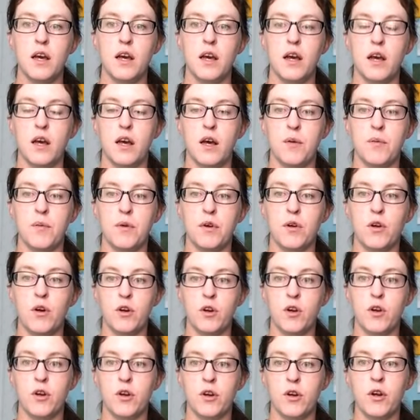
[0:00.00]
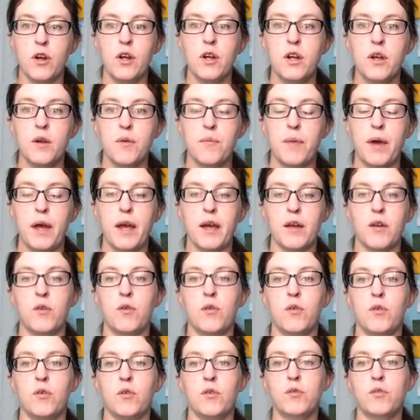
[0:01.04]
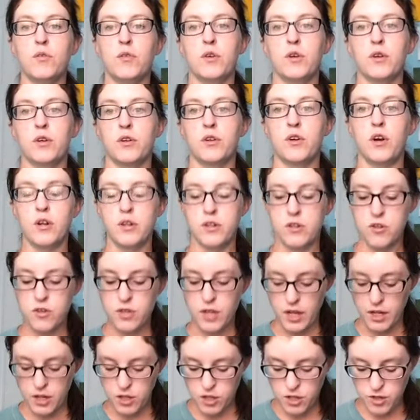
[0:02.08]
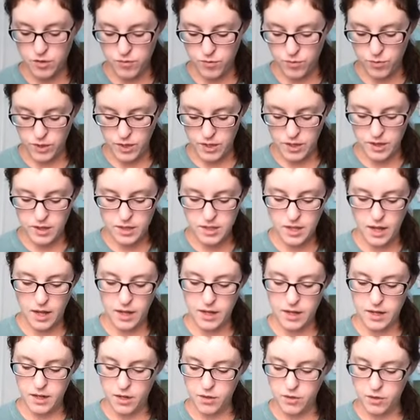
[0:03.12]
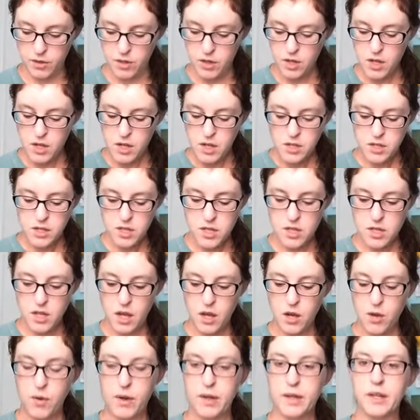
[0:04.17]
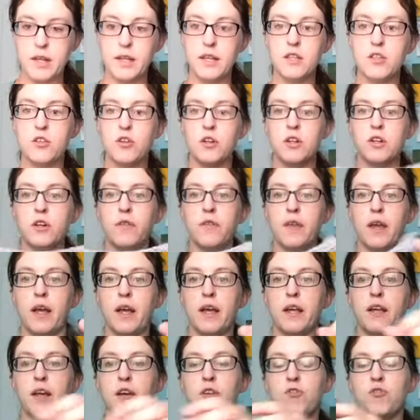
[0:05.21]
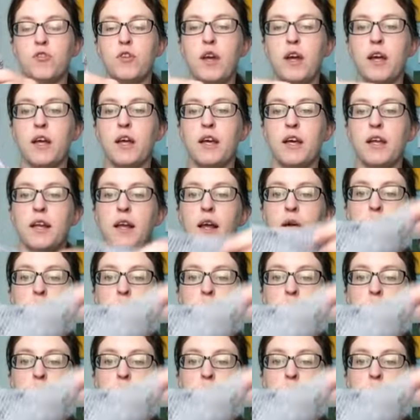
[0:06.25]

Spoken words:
a garter panel or garter section with the second color. So I did get started on that yesterday, and